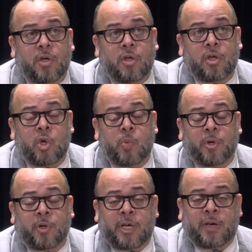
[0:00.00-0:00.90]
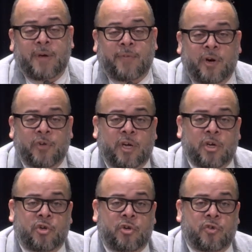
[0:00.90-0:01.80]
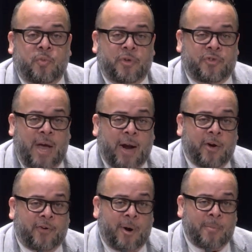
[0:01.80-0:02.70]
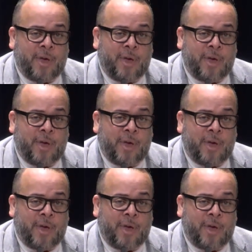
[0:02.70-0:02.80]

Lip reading: you believe that there's issues with staggered terms,